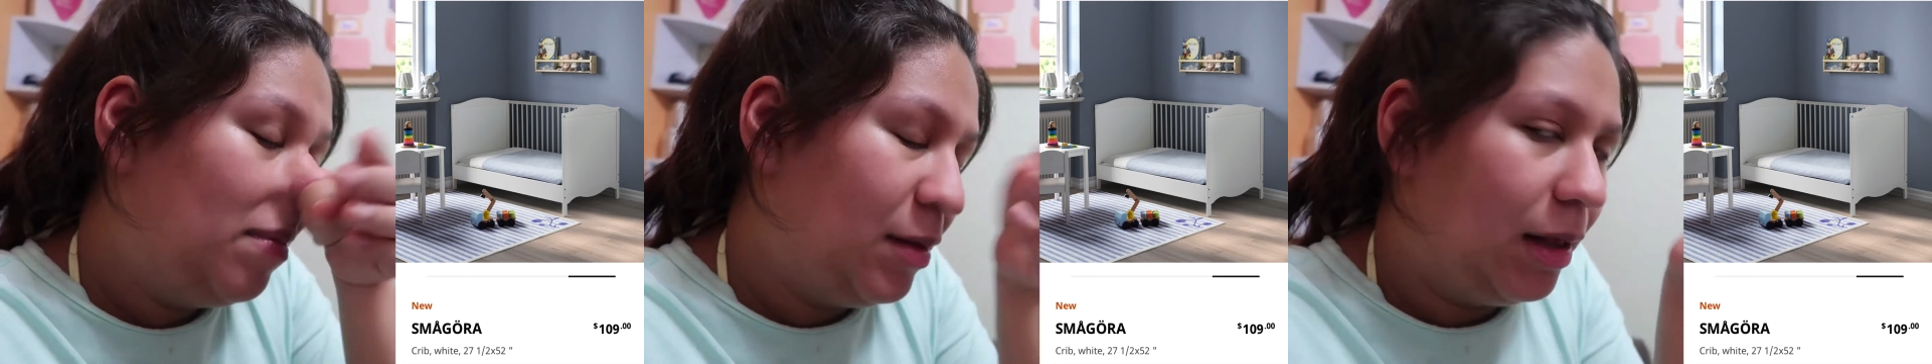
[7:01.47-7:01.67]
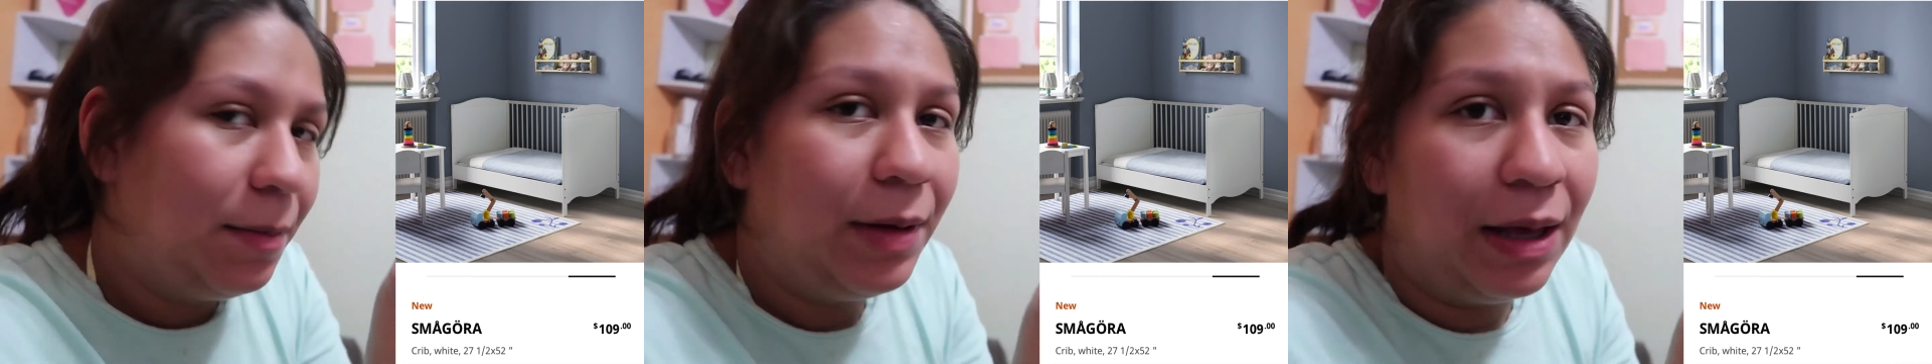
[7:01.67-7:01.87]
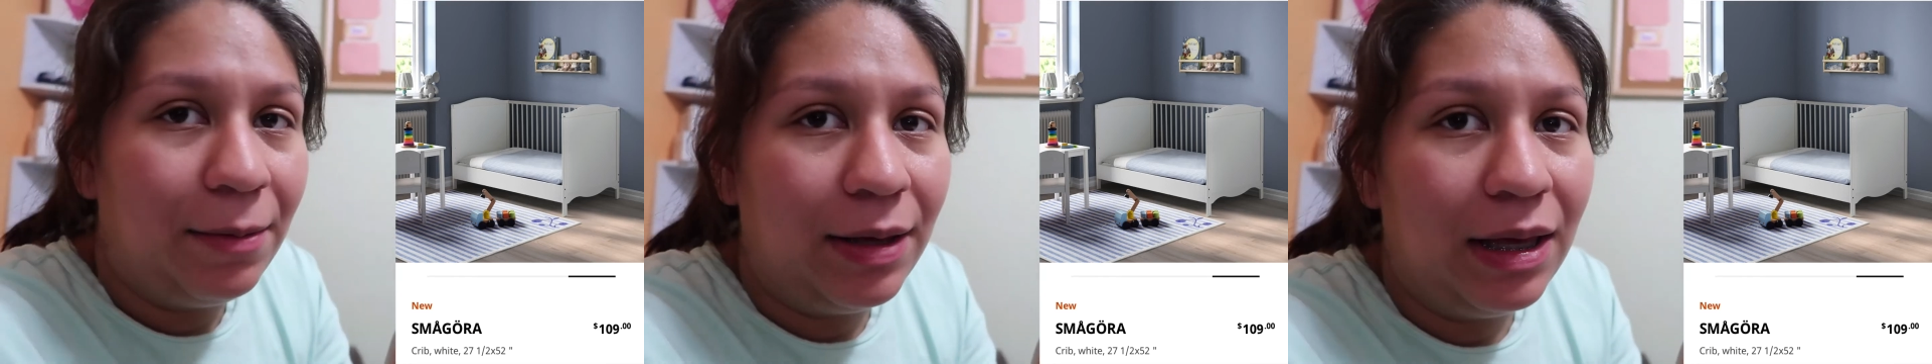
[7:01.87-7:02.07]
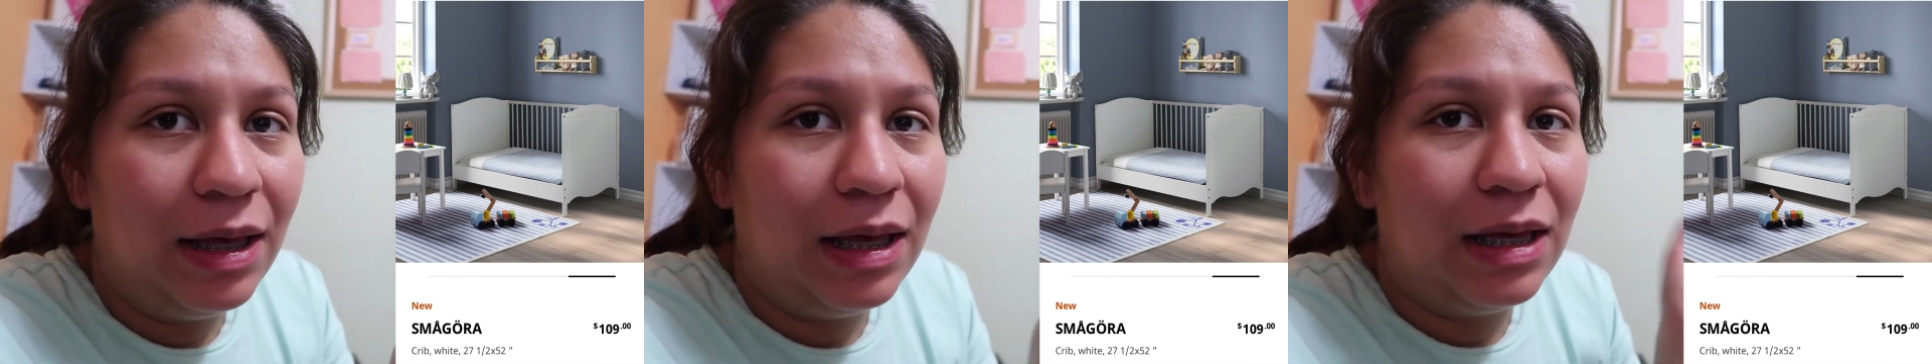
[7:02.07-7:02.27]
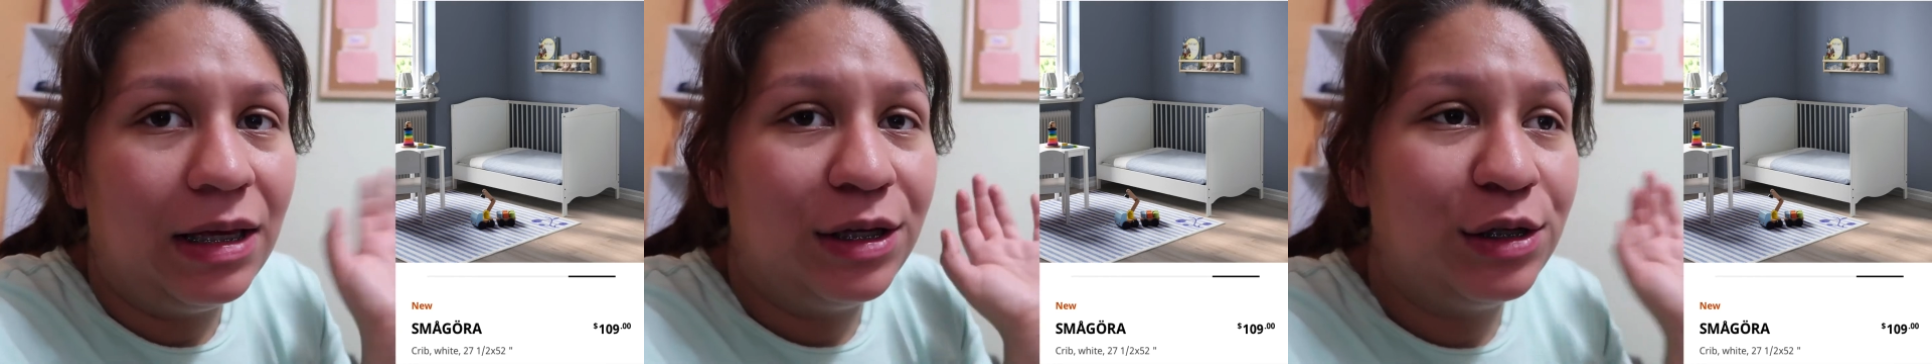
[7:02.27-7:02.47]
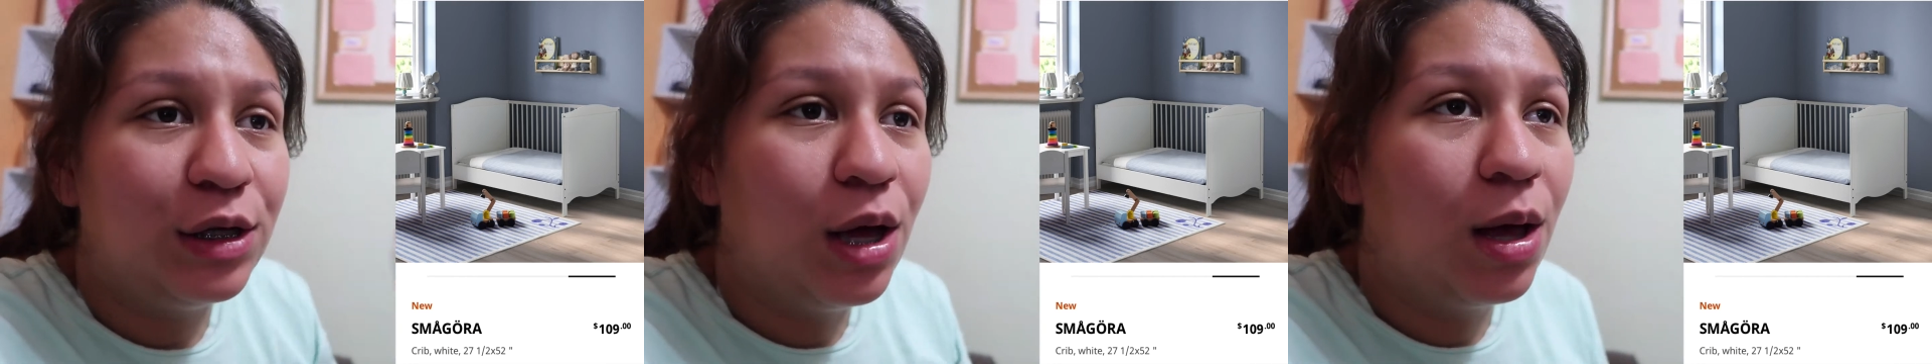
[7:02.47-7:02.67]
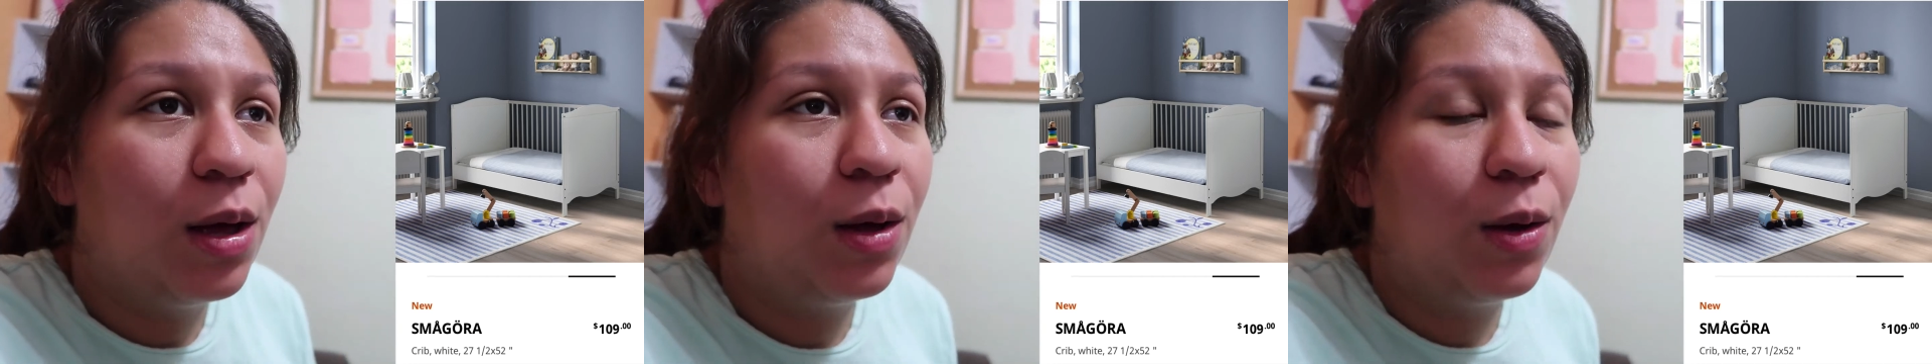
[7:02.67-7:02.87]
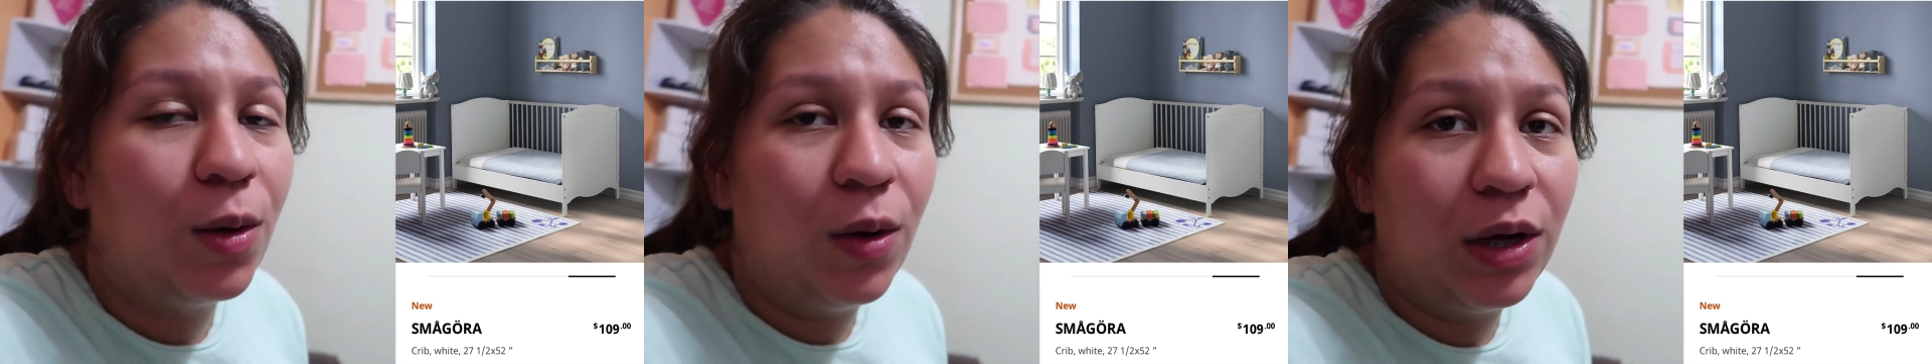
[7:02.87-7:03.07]
the baby is
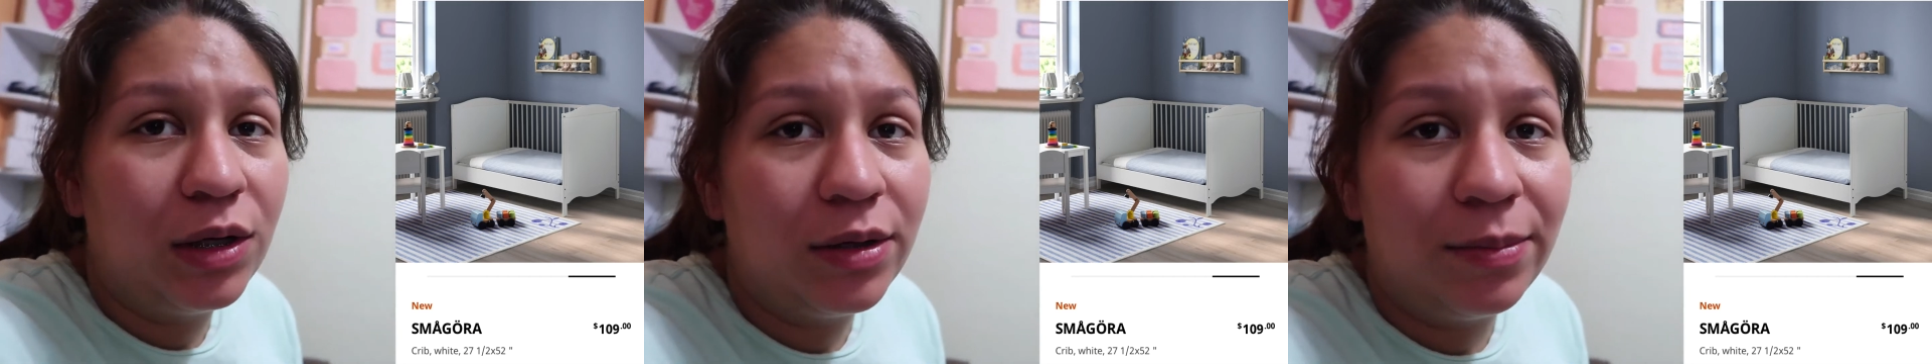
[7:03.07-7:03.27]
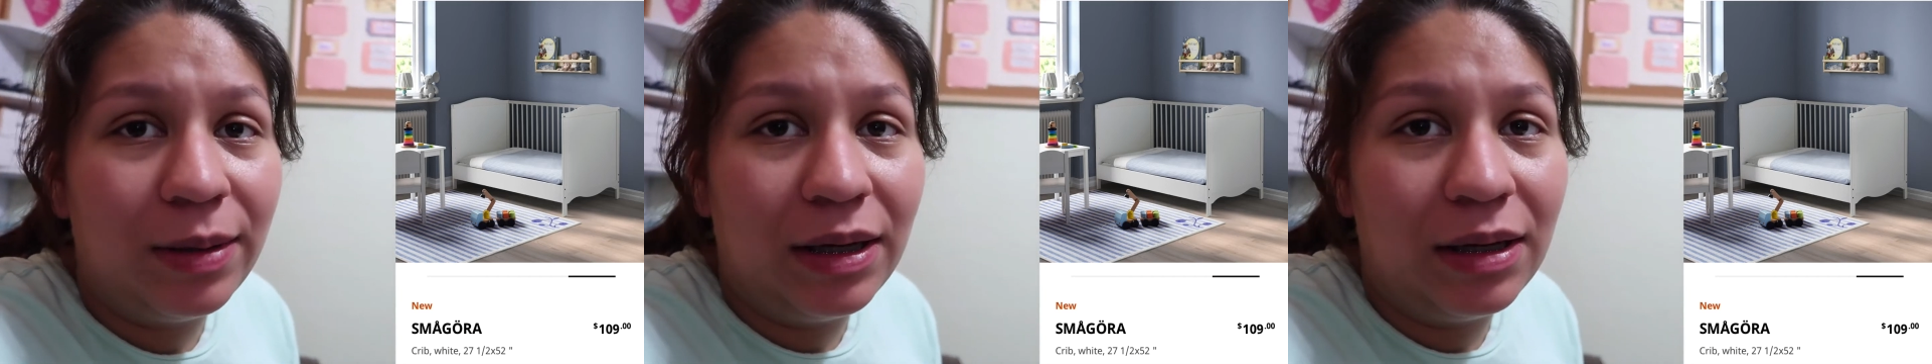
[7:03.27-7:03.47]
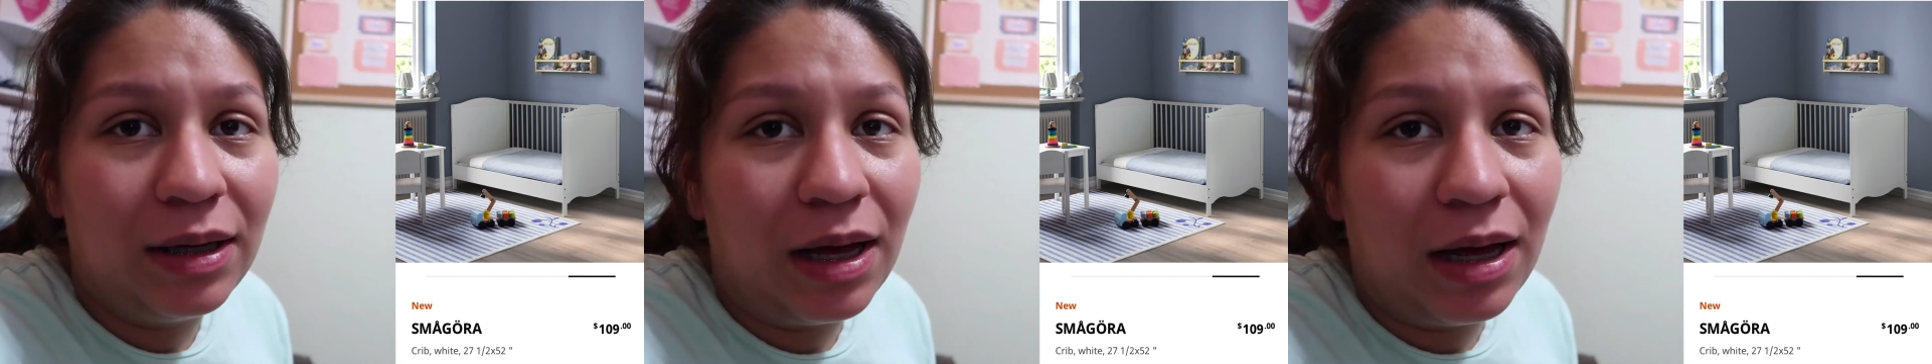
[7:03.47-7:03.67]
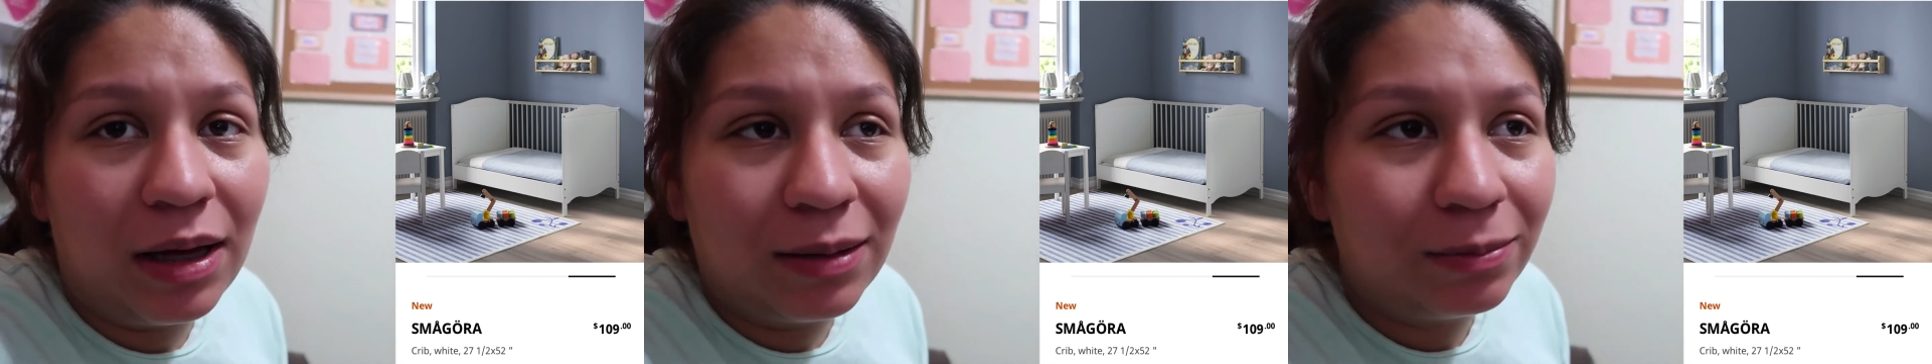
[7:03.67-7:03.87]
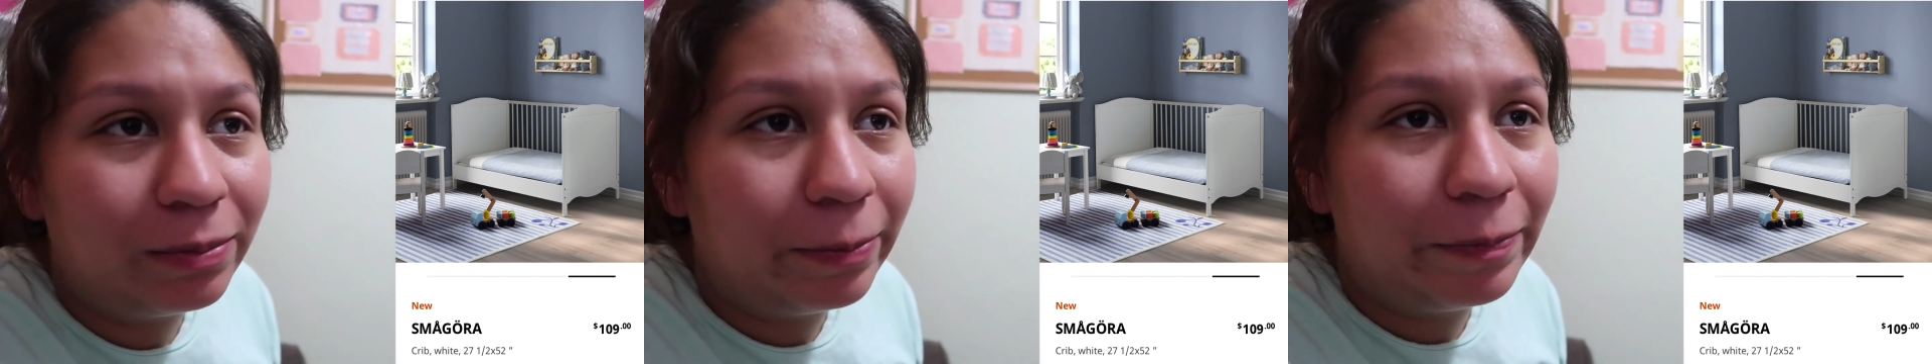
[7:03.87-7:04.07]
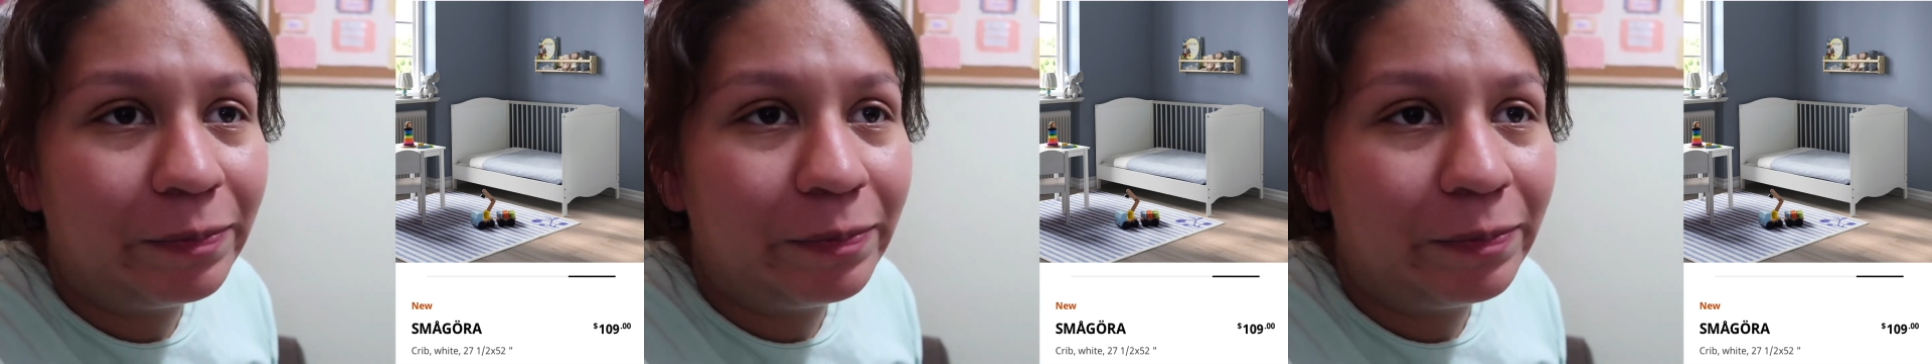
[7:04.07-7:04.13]
going to be a